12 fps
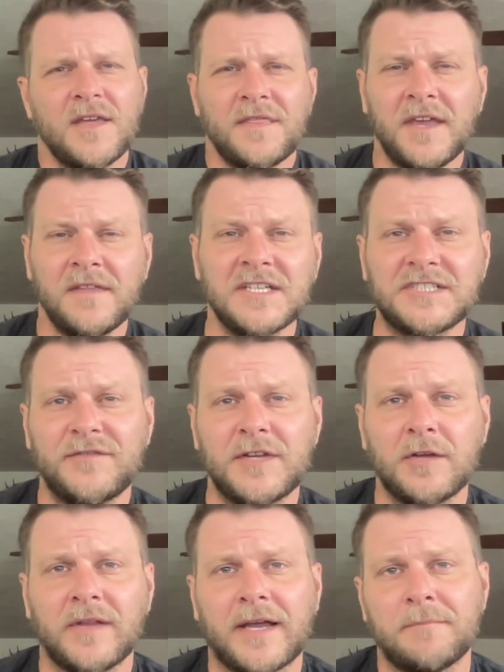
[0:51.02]
Think of this
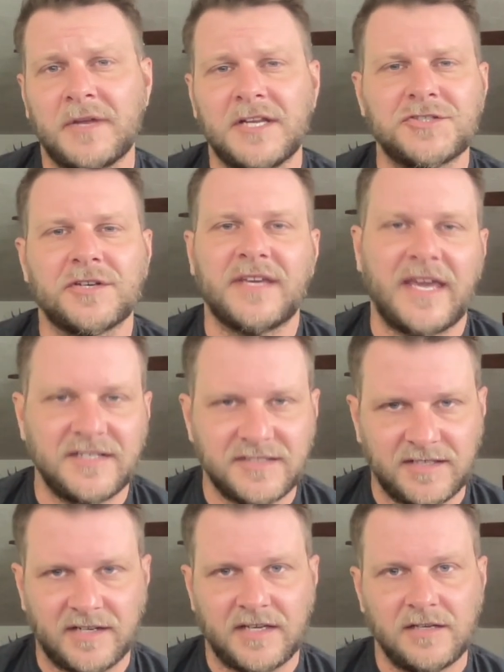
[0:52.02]
video like a miniature case
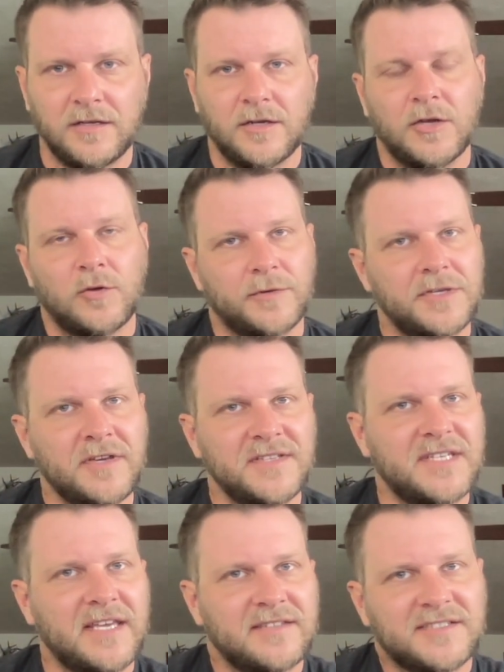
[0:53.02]
study where you
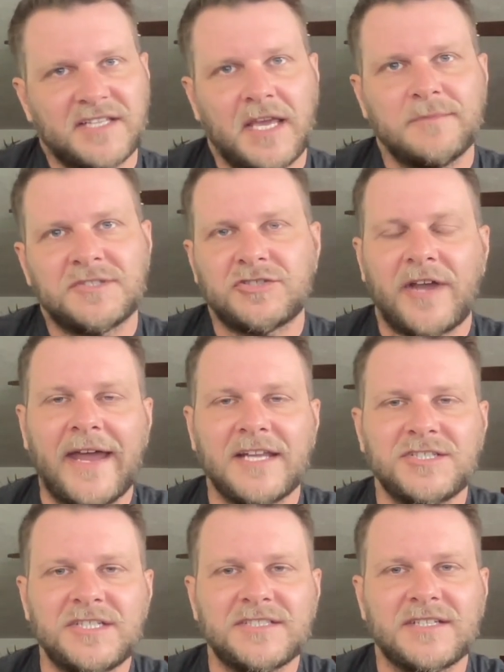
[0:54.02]
could take the same
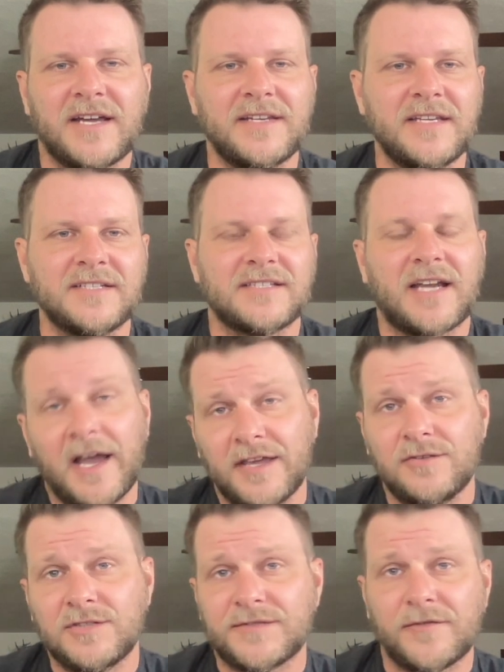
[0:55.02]
strategies and ideas that I
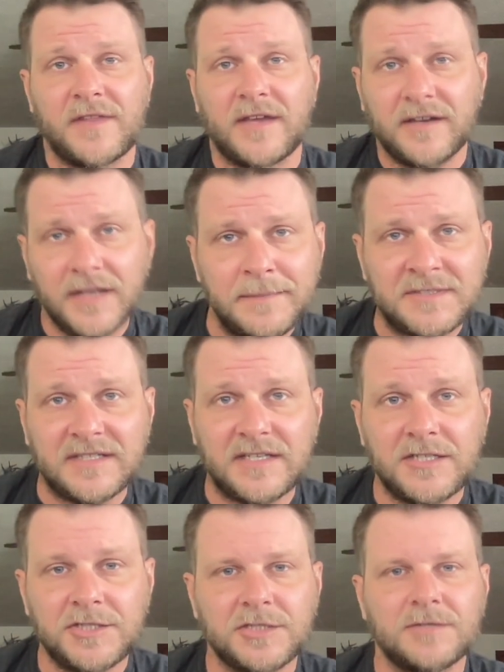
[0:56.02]
used for the Eclipse
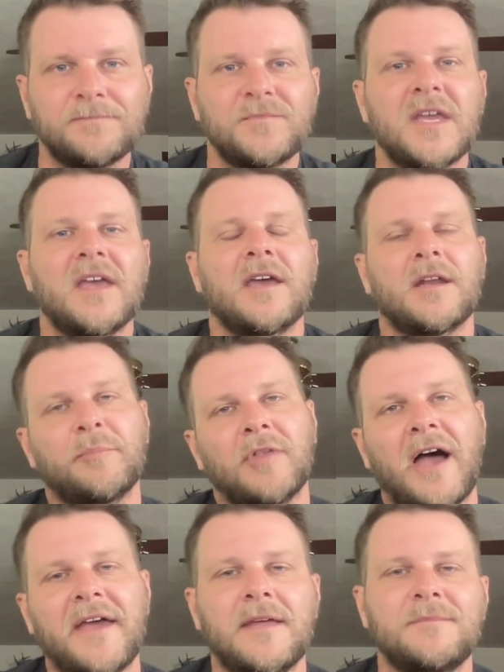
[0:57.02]
niche and
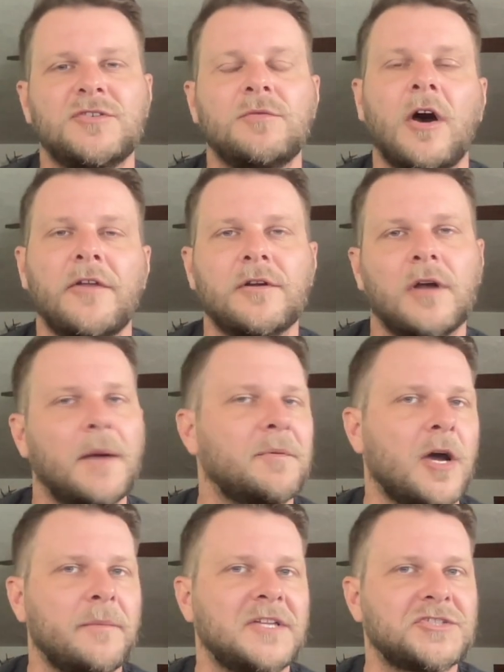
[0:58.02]
apply them to other
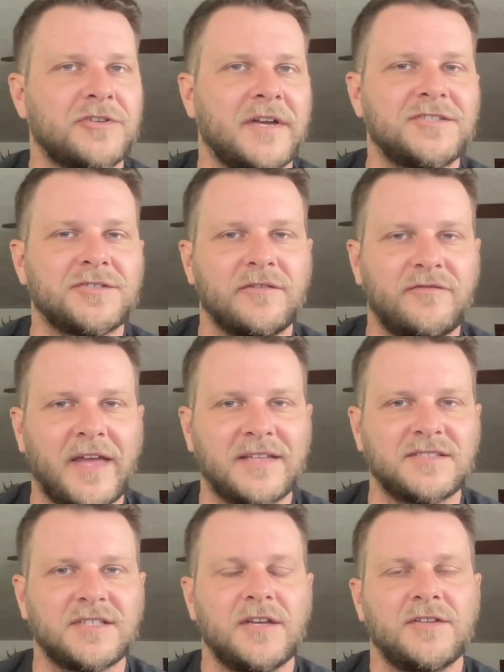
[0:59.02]
upcoming trends or
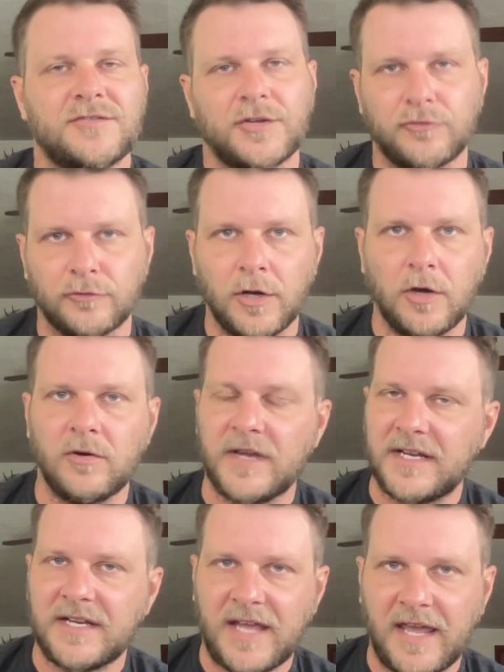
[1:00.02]
events to grow
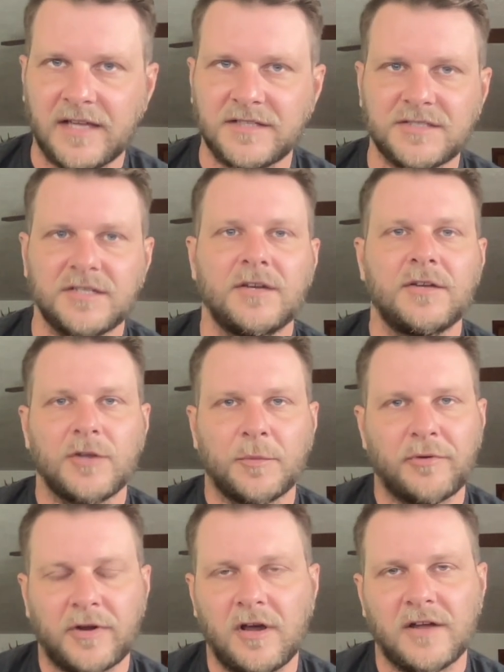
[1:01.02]
and enhance your
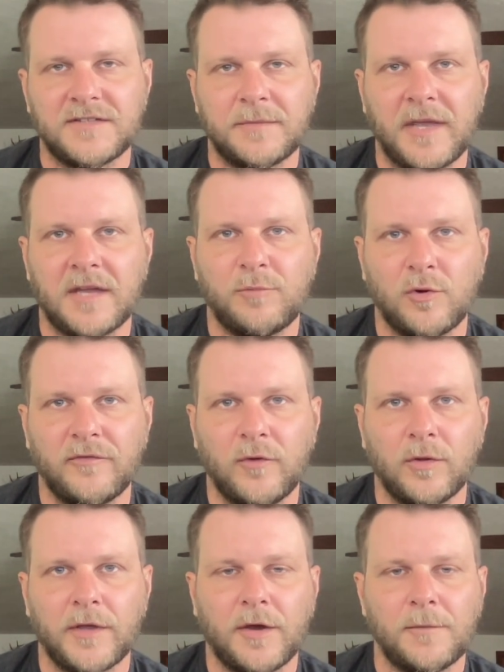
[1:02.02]
print-on-demand
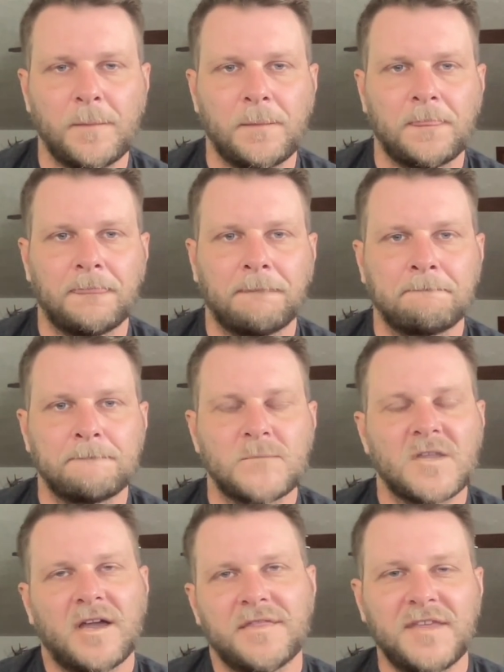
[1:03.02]
portfolio.
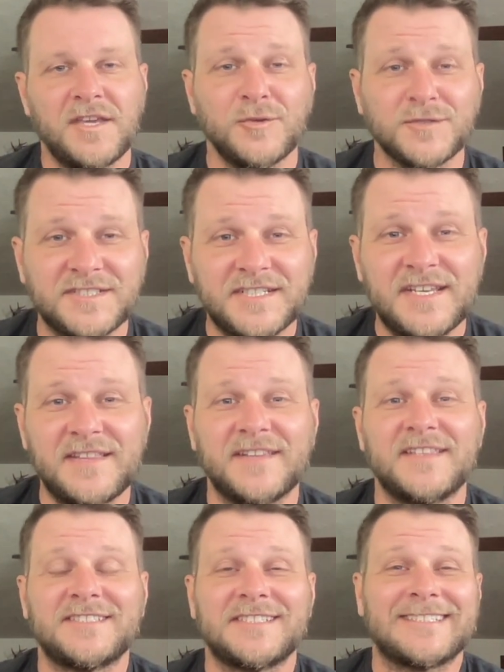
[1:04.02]
I think you'll see
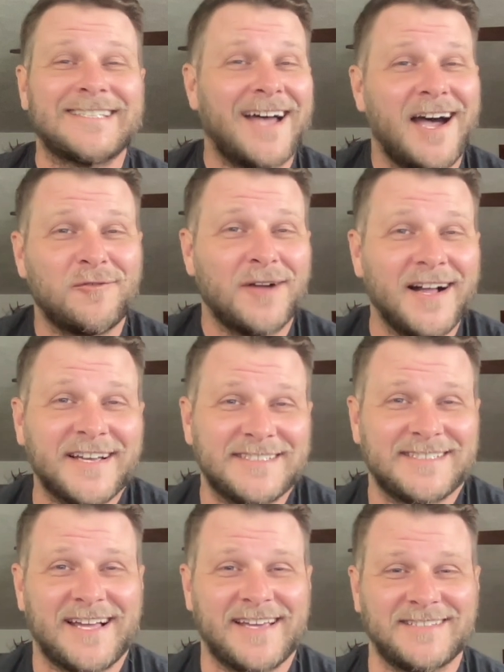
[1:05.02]
that this is not rocket
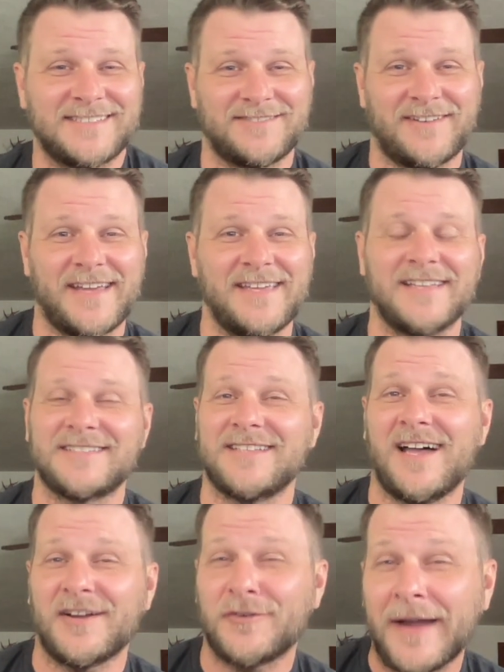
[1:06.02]
science, right? It's
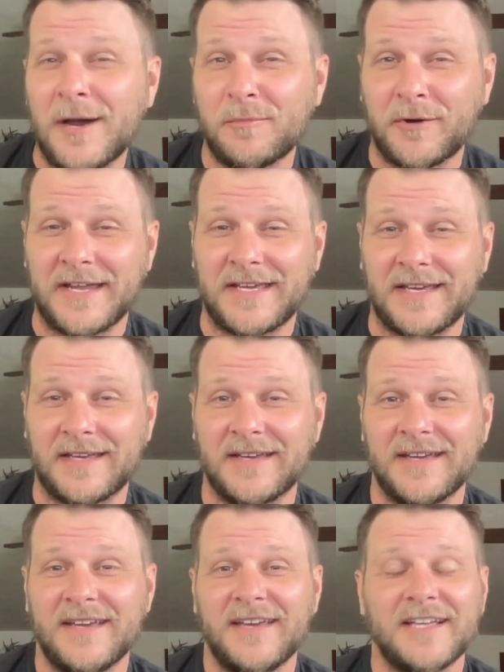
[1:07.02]
not groundbreaking.
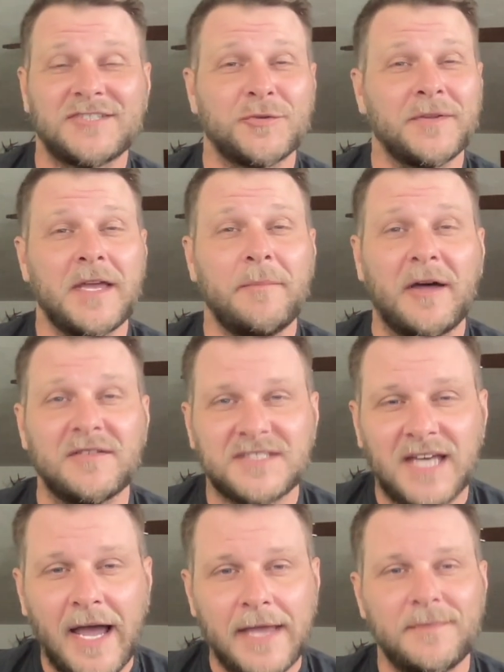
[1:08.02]
It's really about
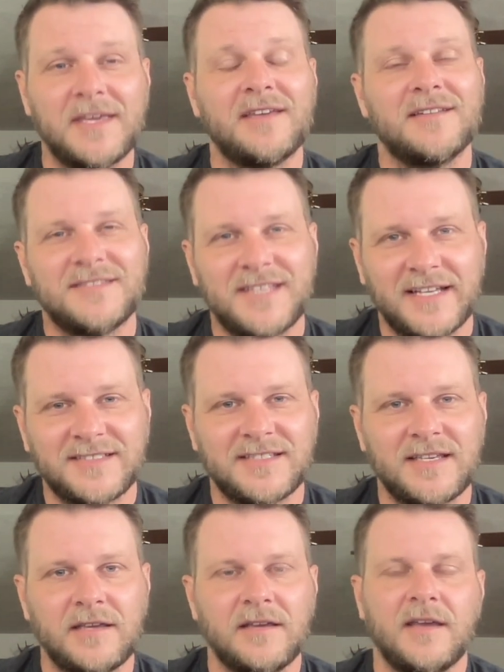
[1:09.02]
timing,
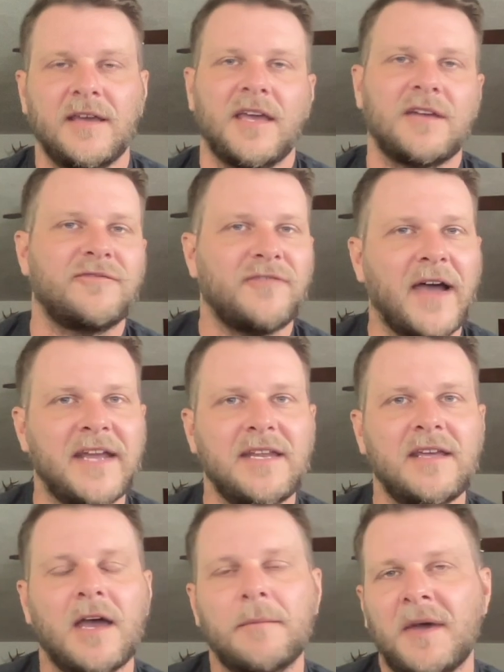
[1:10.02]
testing, and
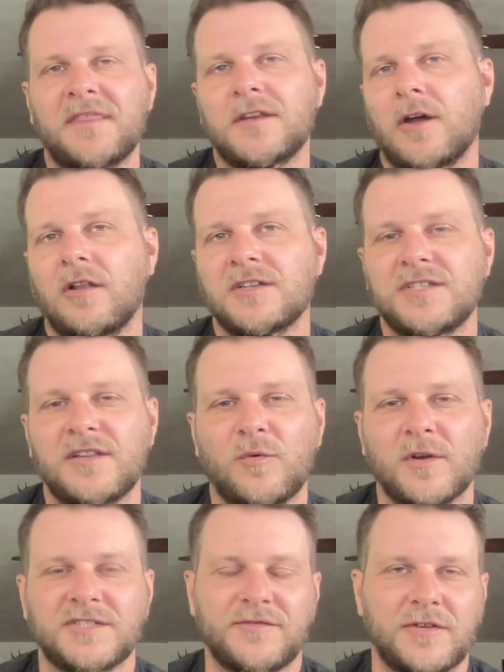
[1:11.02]
finding a methodology that
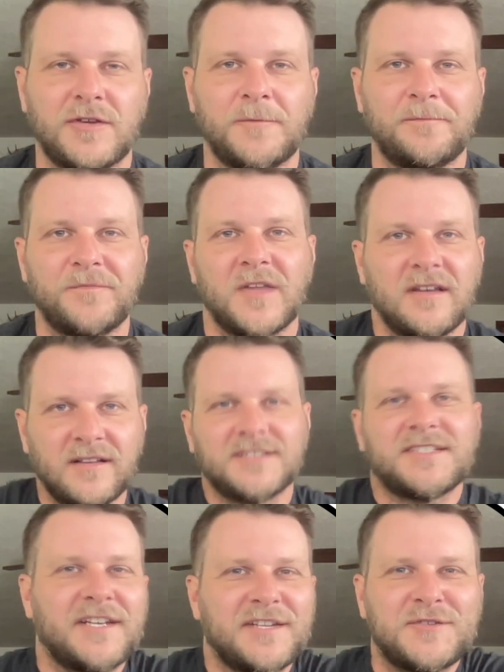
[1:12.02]
works for you.
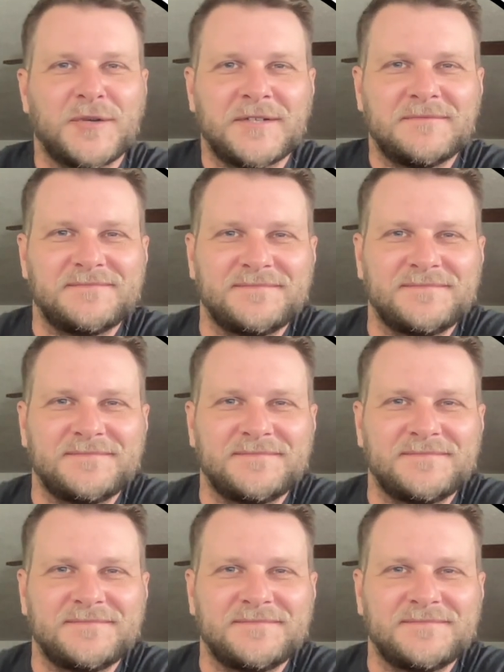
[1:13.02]
Let's get into it.